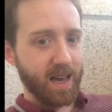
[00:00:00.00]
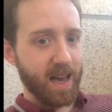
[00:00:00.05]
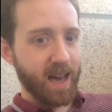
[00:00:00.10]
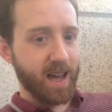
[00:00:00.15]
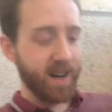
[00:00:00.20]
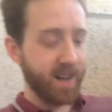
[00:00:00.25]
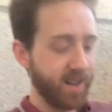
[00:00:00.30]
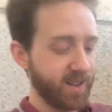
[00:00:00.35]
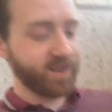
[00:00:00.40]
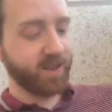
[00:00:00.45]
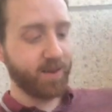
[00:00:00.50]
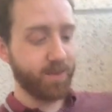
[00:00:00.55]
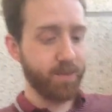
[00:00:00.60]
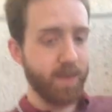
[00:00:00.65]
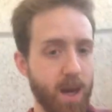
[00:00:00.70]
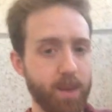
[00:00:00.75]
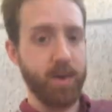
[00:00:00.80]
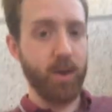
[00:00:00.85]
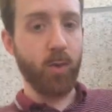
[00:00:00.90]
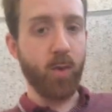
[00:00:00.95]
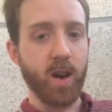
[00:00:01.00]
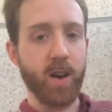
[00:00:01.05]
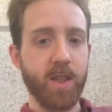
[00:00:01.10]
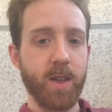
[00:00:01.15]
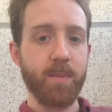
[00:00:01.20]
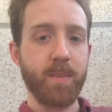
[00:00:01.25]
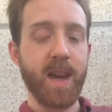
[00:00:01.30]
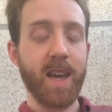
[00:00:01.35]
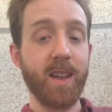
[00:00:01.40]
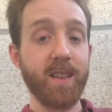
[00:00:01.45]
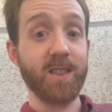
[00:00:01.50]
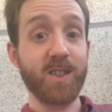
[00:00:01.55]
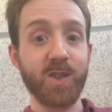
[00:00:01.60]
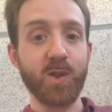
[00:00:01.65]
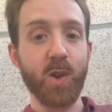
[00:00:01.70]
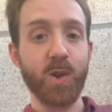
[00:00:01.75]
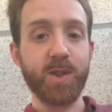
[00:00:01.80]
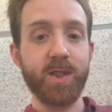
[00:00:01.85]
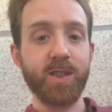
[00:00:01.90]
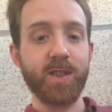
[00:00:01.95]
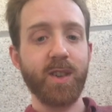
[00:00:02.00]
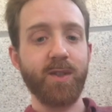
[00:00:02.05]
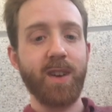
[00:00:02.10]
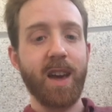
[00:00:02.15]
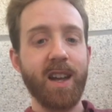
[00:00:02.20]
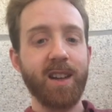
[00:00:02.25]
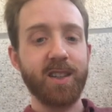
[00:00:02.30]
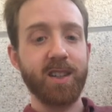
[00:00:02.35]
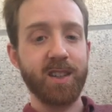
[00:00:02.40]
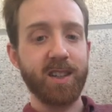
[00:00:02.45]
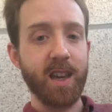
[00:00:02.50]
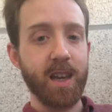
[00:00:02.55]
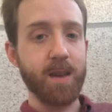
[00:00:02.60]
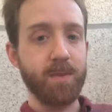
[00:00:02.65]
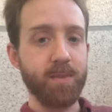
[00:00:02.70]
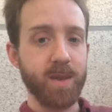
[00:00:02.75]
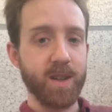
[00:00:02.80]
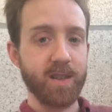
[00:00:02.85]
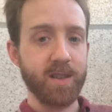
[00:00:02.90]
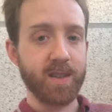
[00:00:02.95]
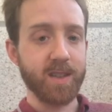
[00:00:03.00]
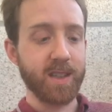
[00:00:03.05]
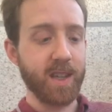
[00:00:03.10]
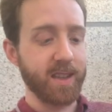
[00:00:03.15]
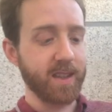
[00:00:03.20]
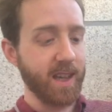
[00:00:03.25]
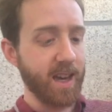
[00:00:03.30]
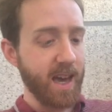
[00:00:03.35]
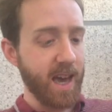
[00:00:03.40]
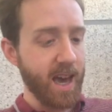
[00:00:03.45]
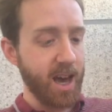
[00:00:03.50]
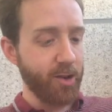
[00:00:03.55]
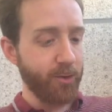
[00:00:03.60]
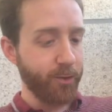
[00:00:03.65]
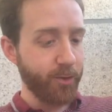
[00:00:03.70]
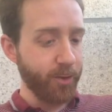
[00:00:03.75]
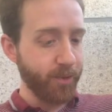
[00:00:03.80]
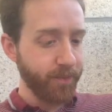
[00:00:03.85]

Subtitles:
and it's maybe one of the main sources of entertainment that they have.